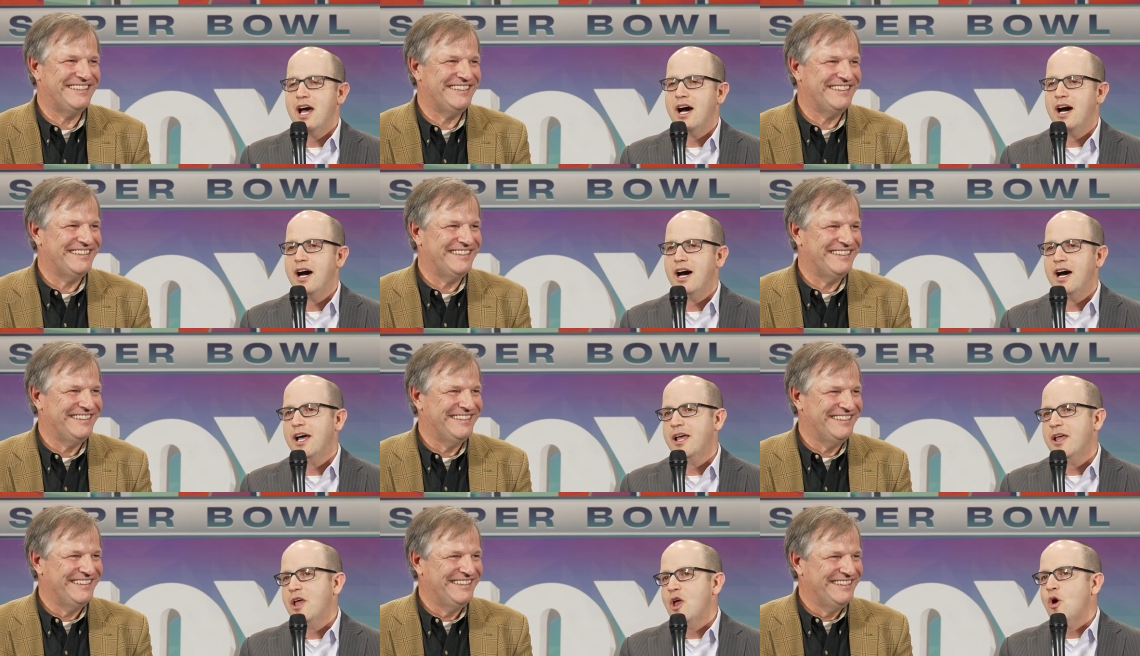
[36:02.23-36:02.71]

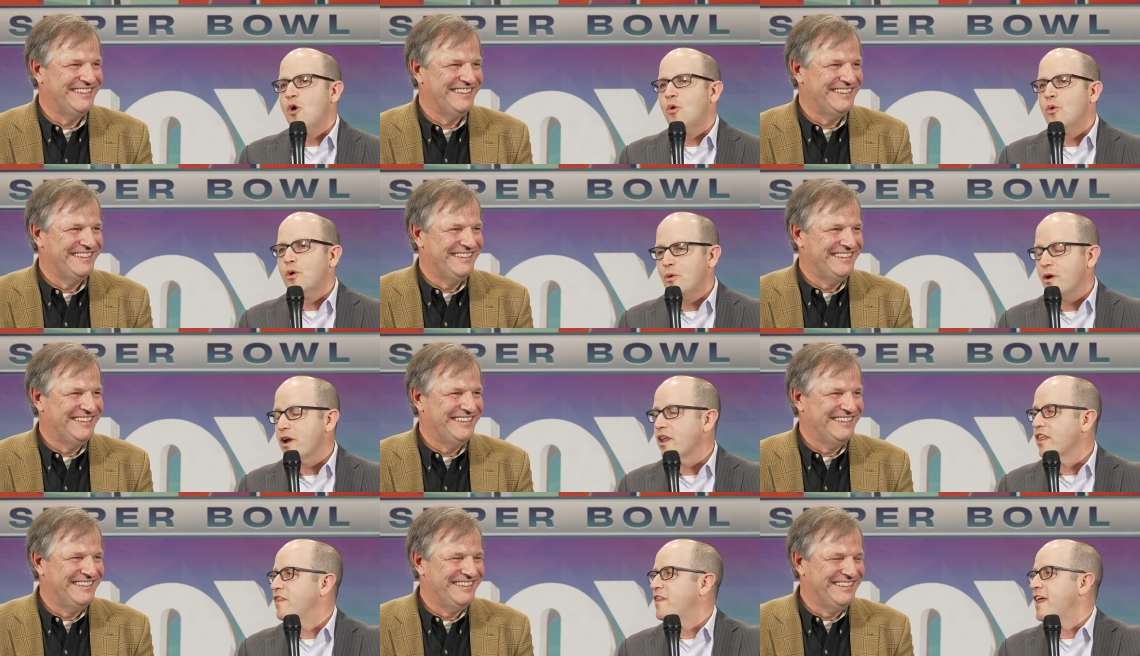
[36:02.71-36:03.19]
Speaker 1: Uh, we
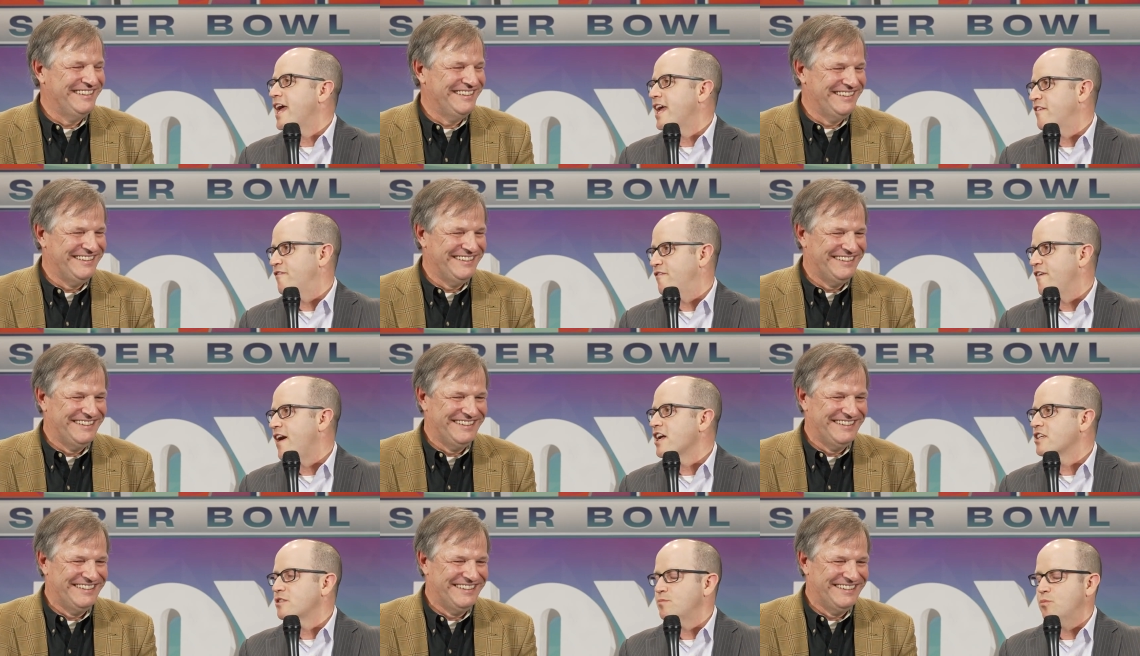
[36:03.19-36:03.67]
want to thank
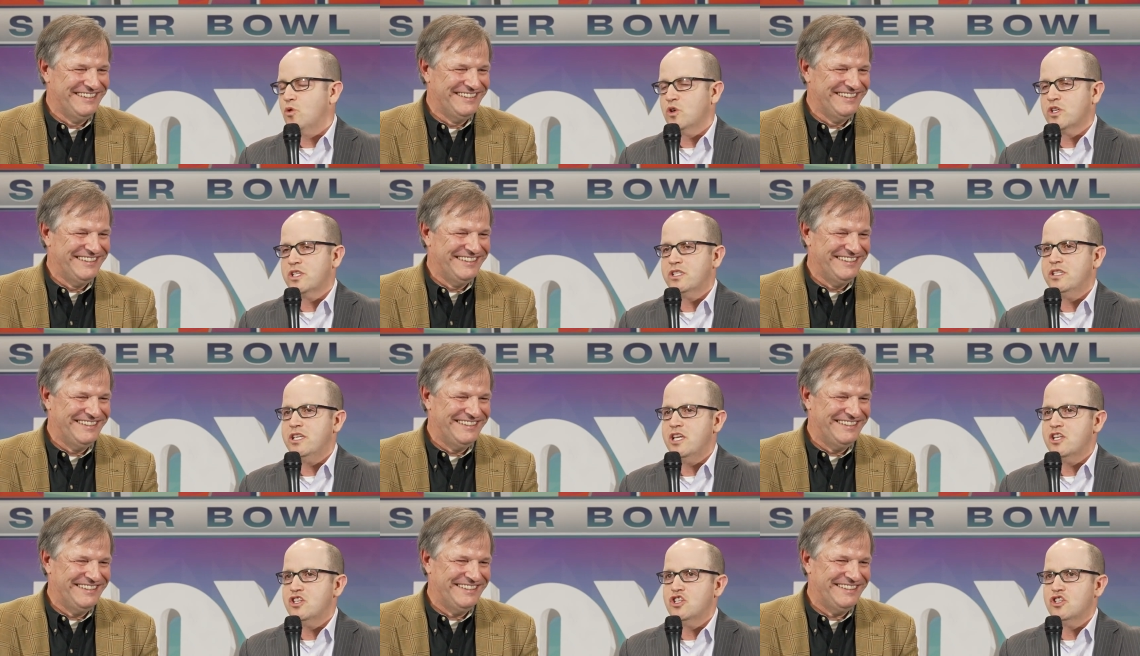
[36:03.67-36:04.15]
Fox Sports
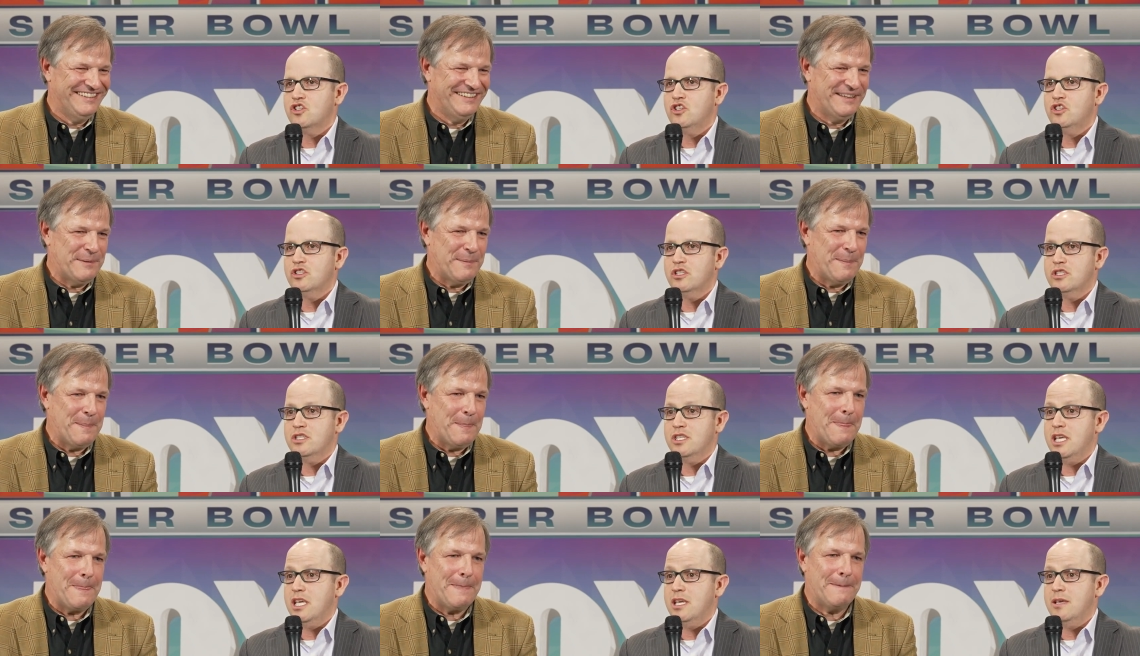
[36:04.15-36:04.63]
Digital
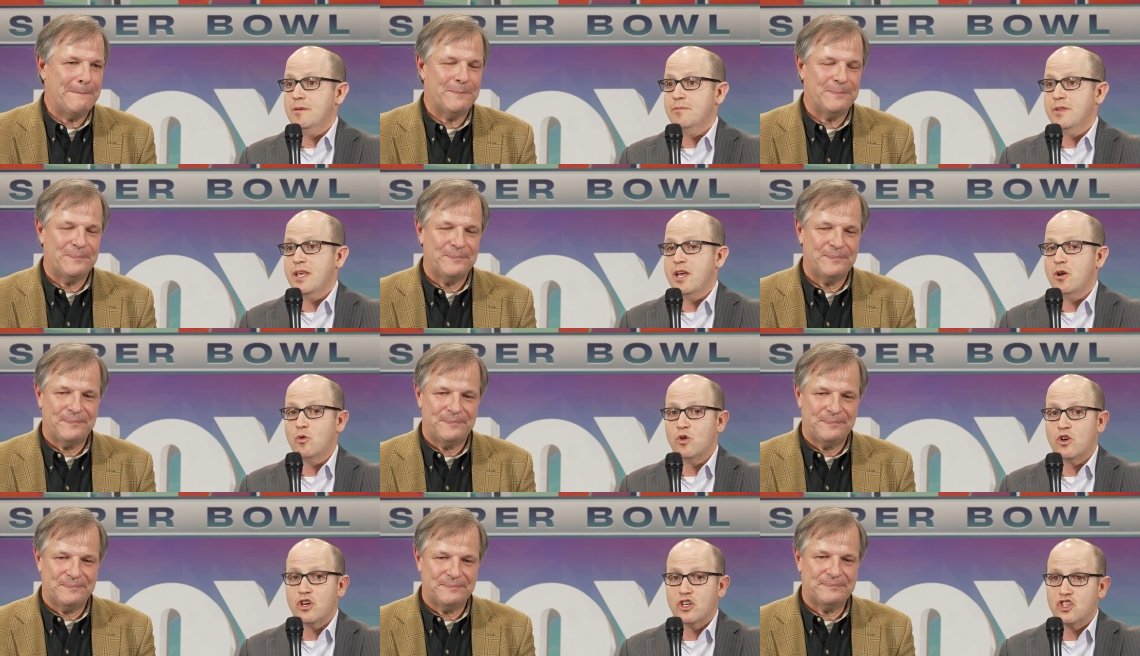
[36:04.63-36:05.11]
team. They
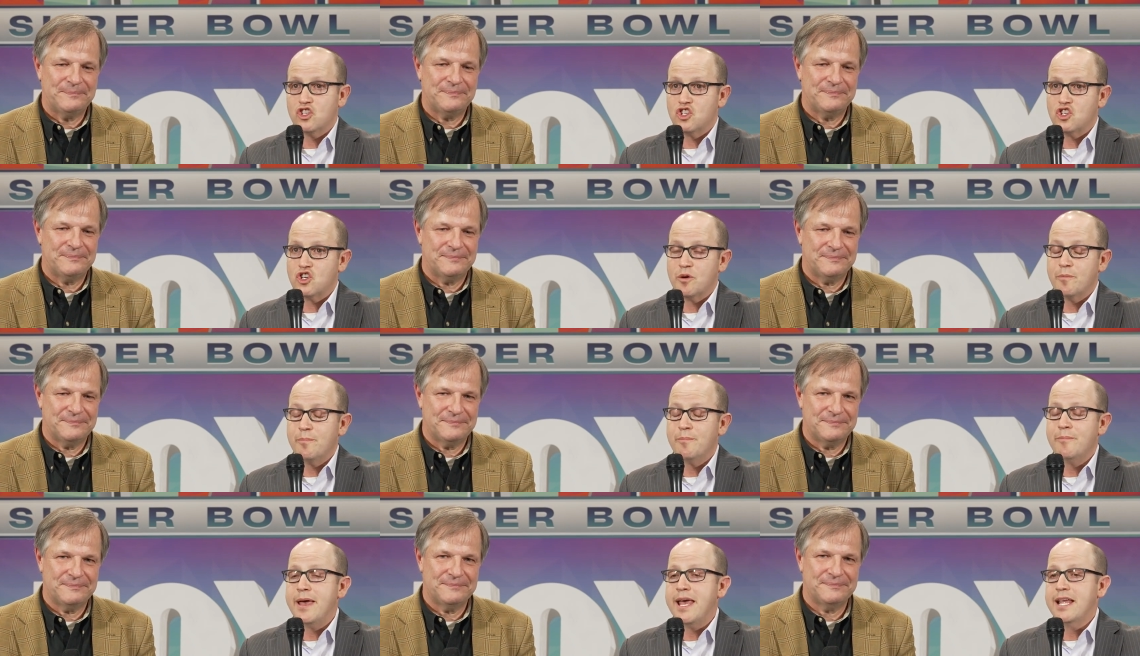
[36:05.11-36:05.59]
were
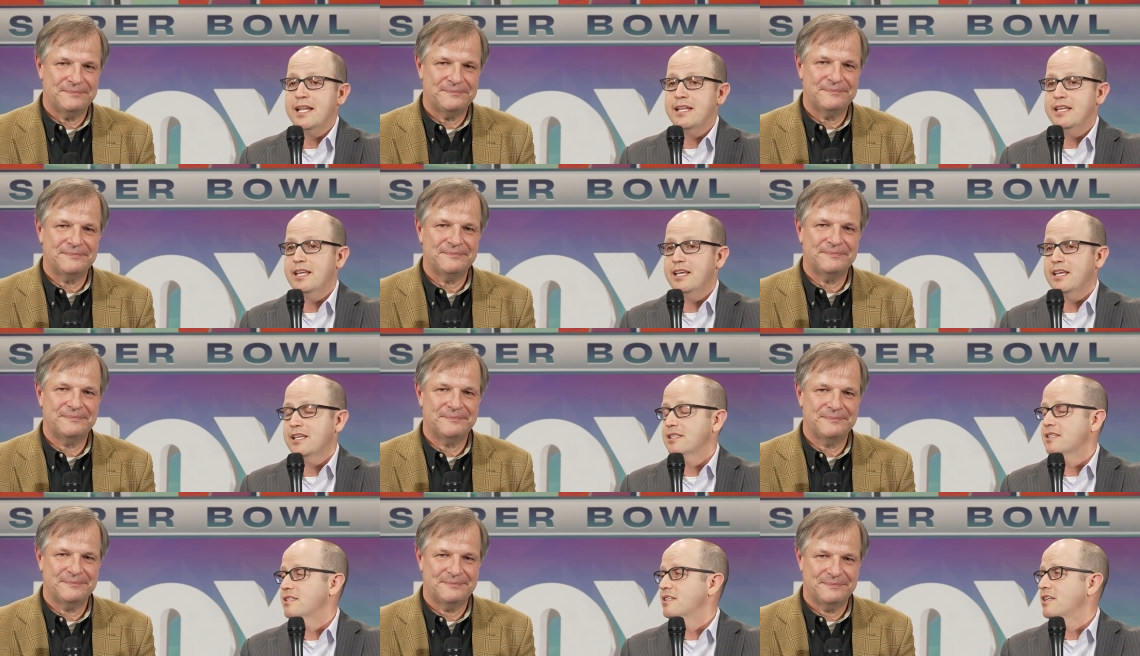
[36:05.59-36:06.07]

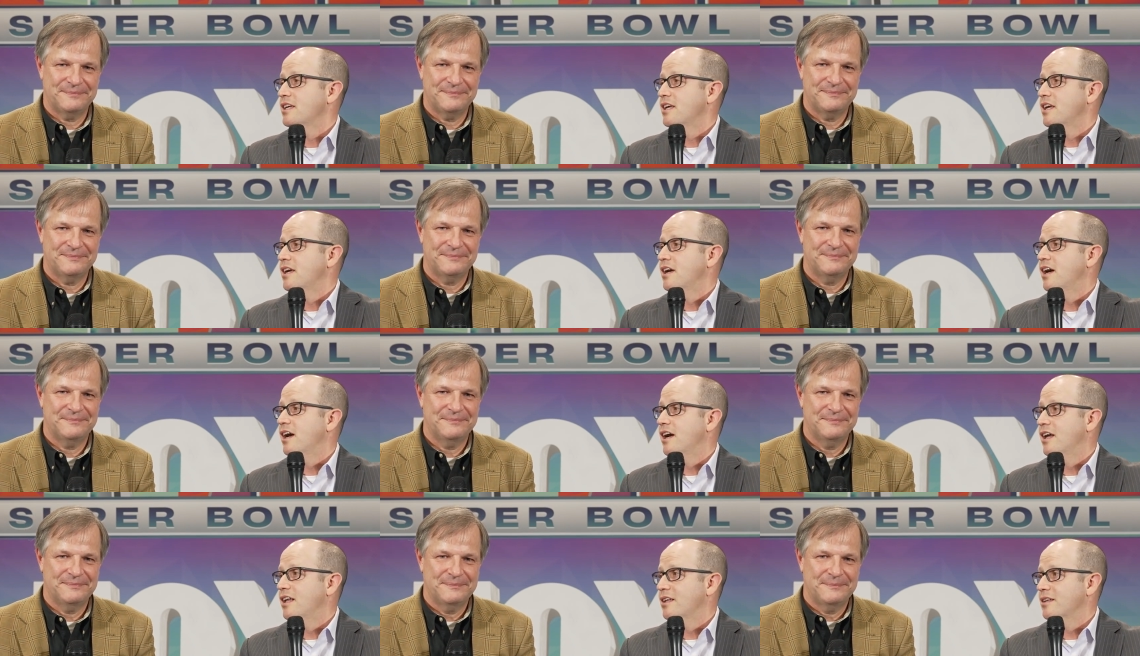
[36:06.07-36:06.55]
tremendous,
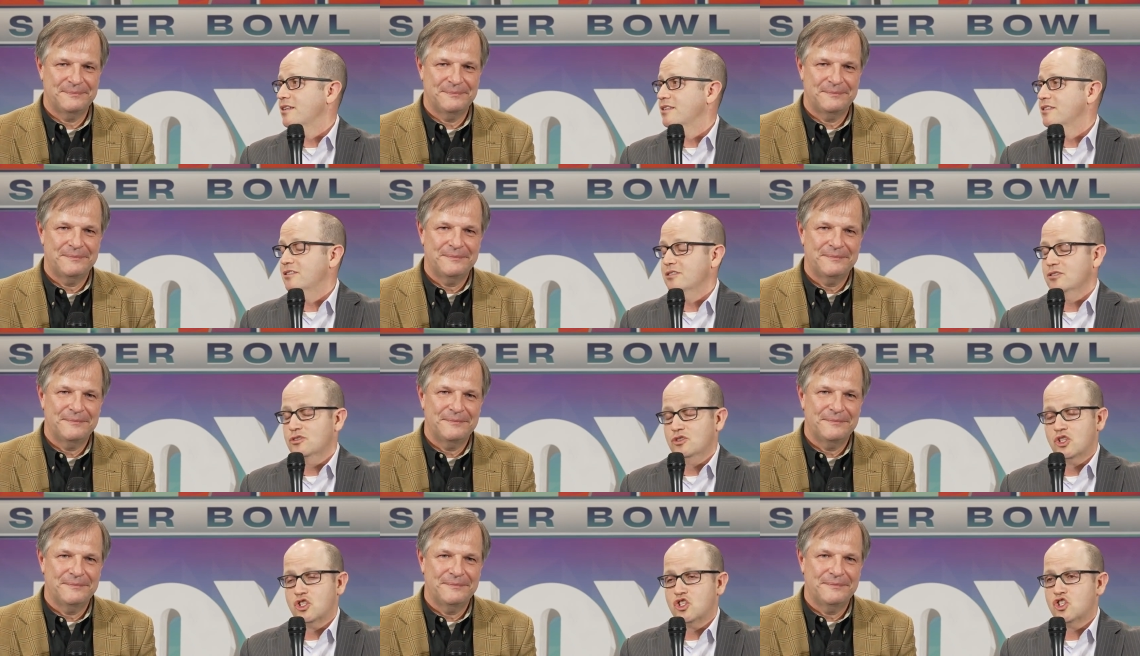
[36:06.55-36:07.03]
uh,
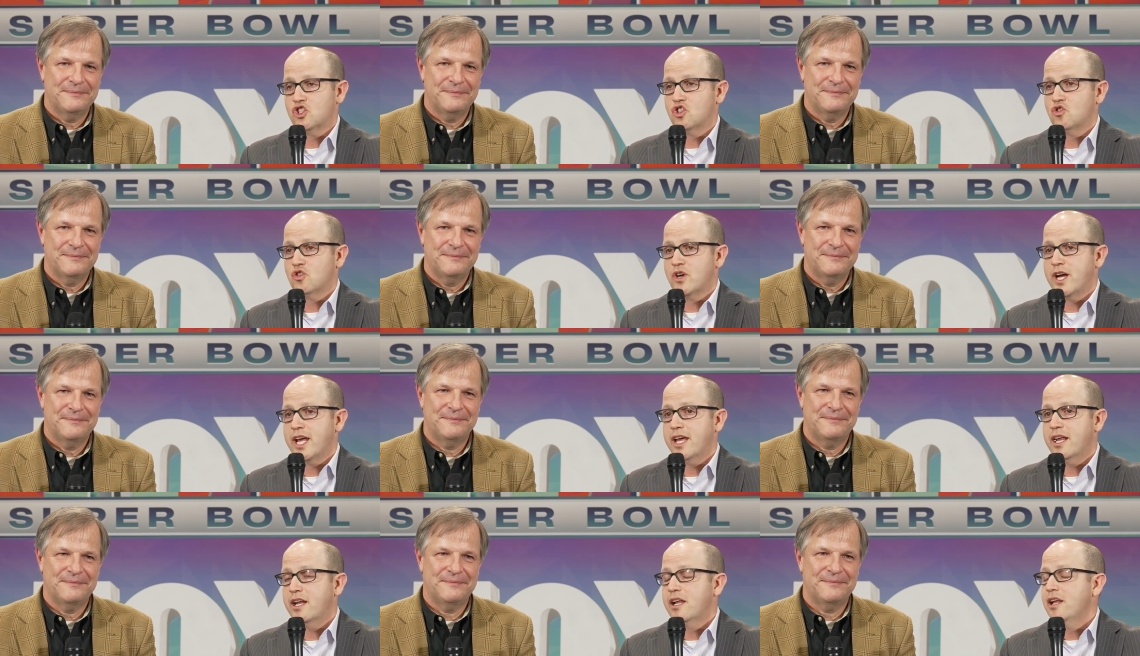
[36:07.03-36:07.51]
looks
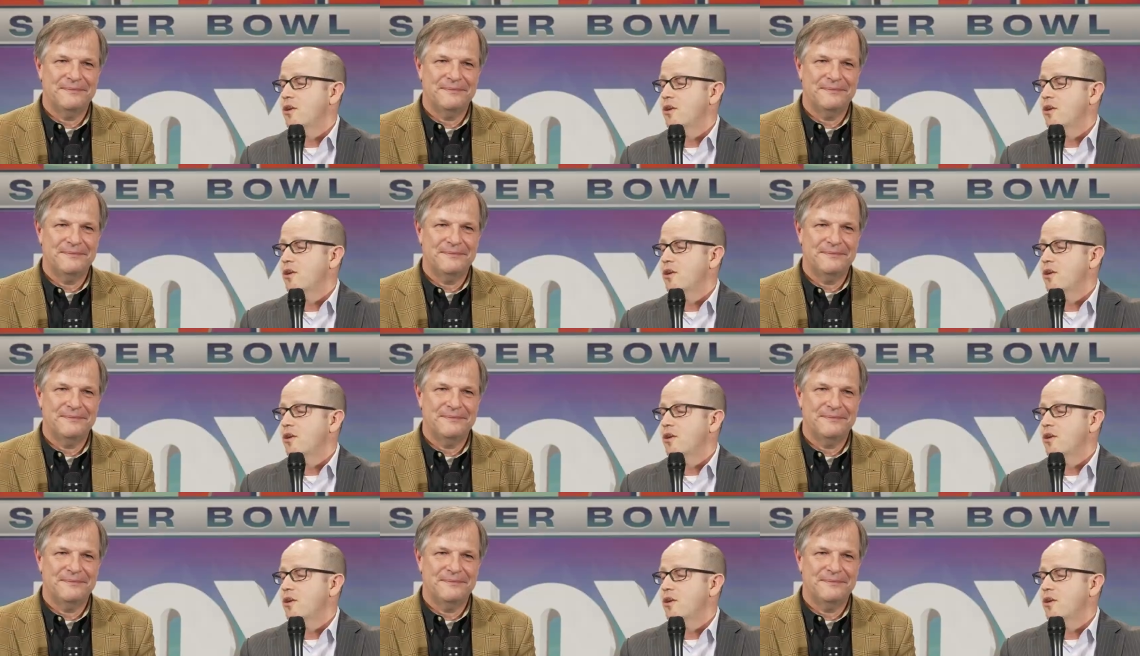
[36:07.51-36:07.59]
great.